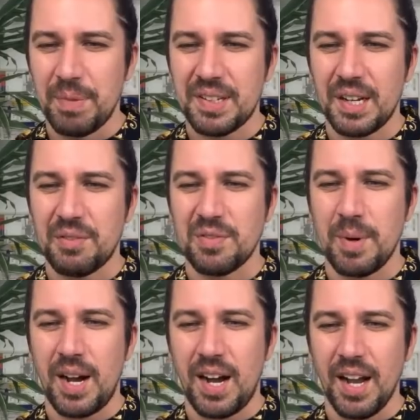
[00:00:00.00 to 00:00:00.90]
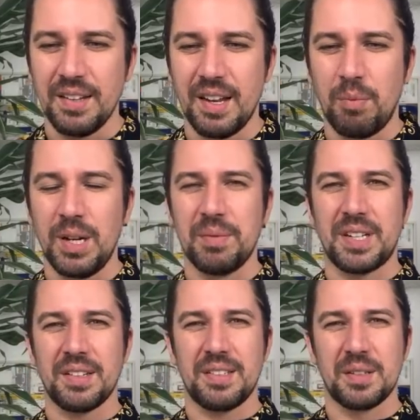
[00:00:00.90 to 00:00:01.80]
mistake from Hunt, and Williams
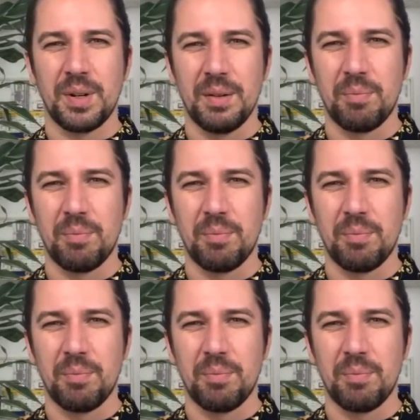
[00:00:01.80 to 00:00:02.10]
gets in his way,